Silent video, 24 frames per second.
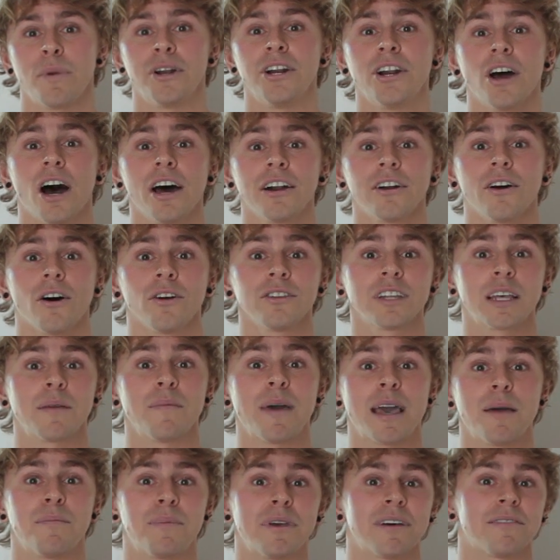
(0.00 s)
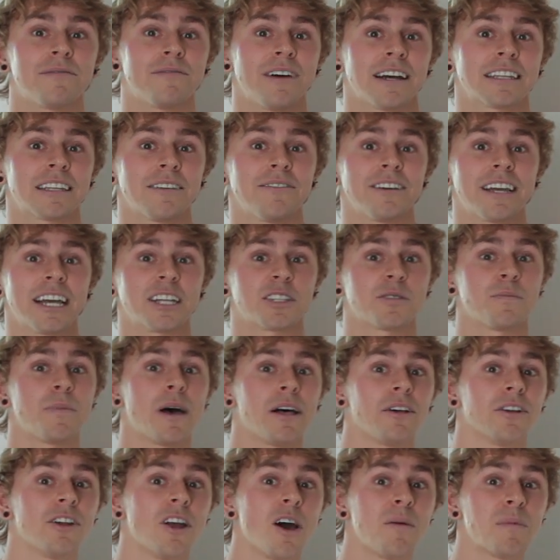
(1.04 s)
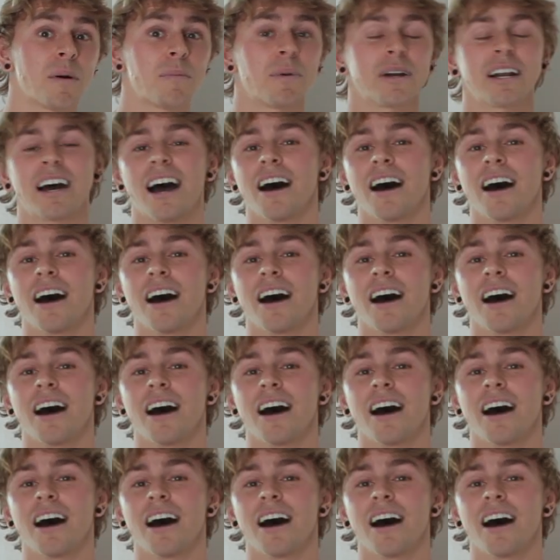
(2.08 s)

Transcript: But not only may it be effective against melanoma,